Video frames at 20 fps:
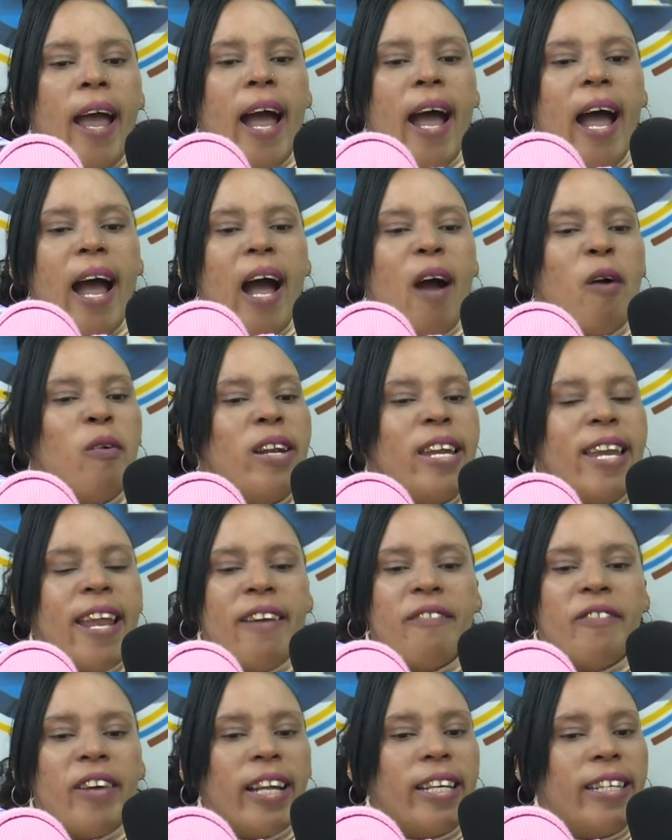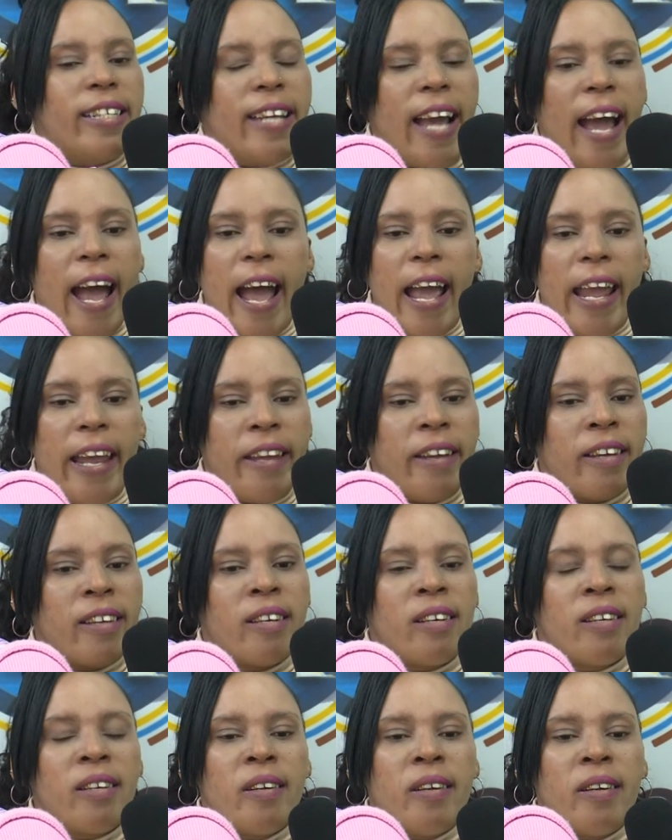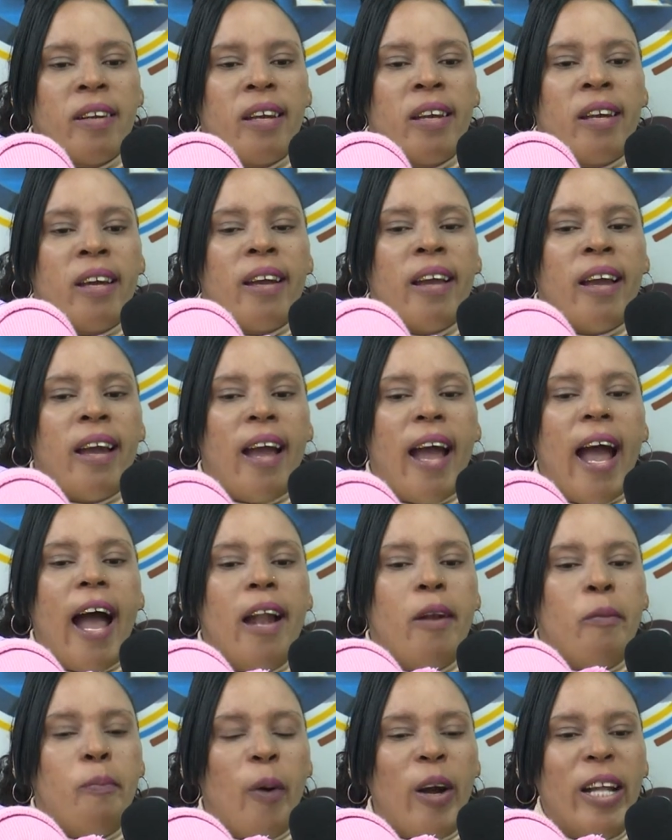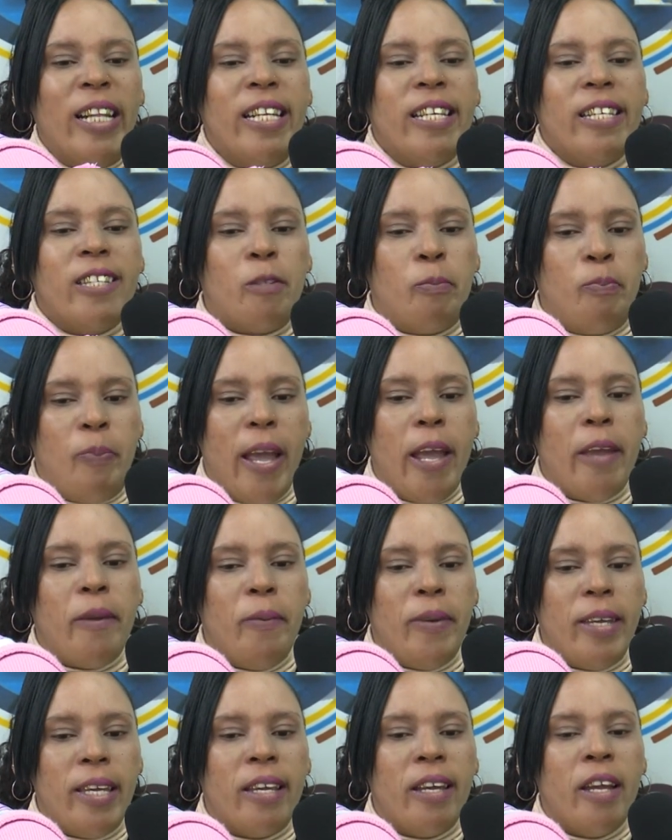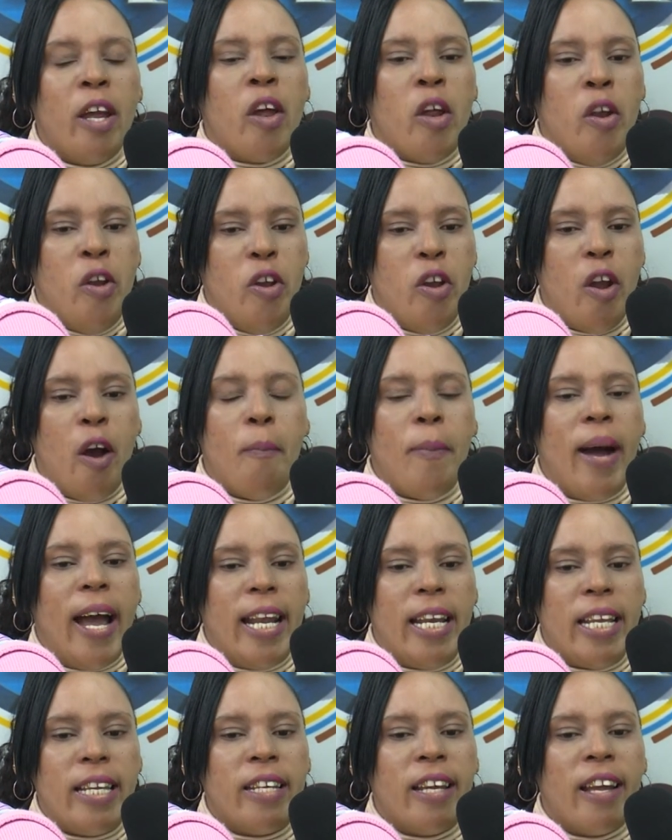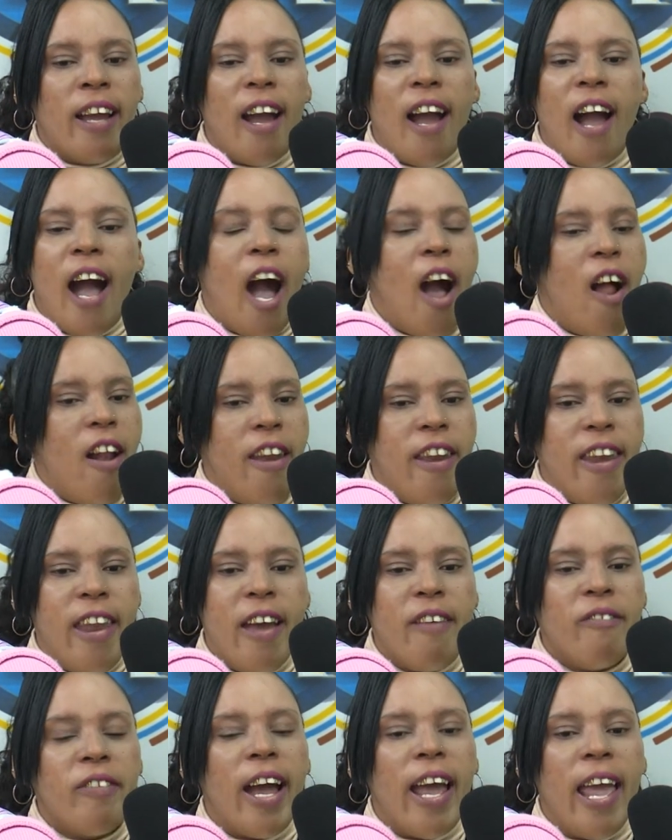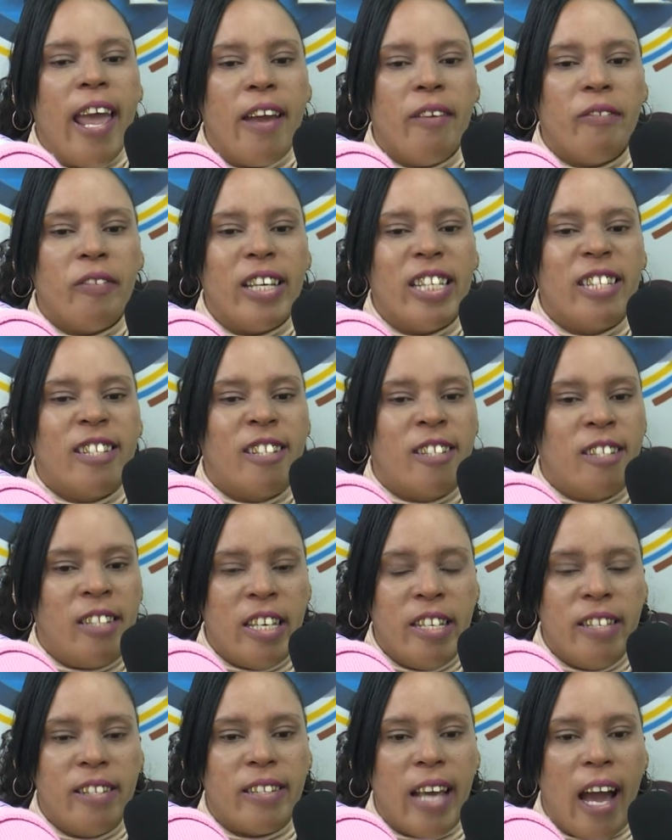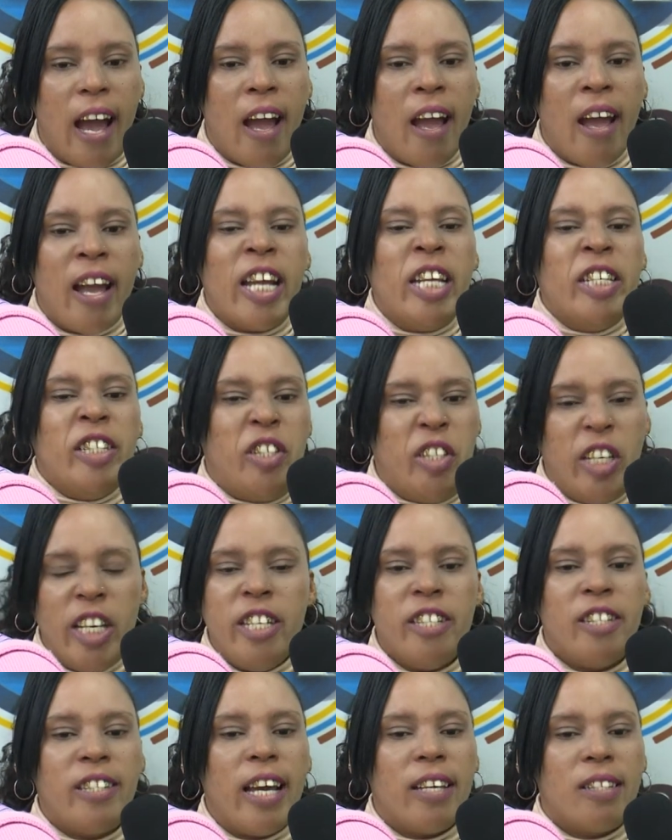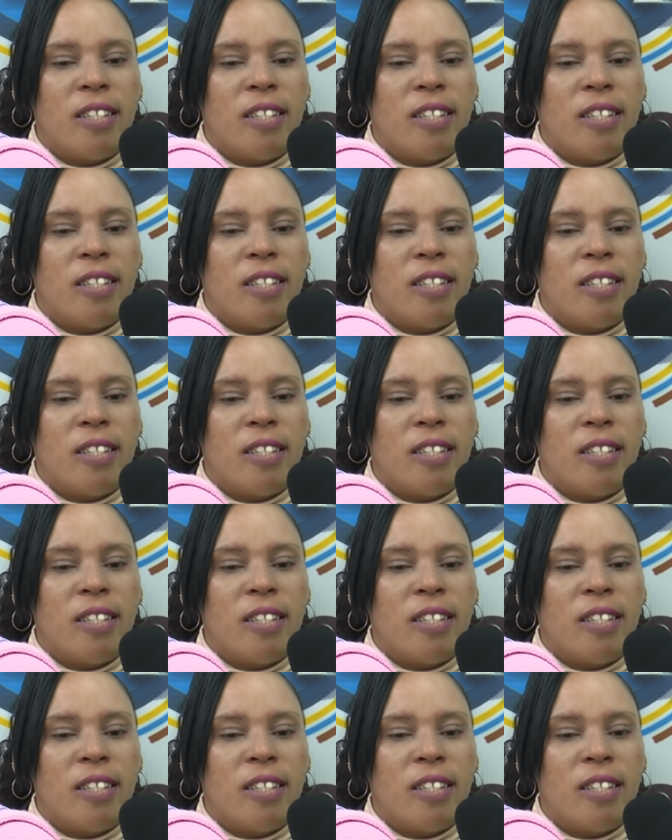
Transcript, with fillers: I'll never die. I'll born this baby normally. I'll never have a Caesar. Let Jesus. us clap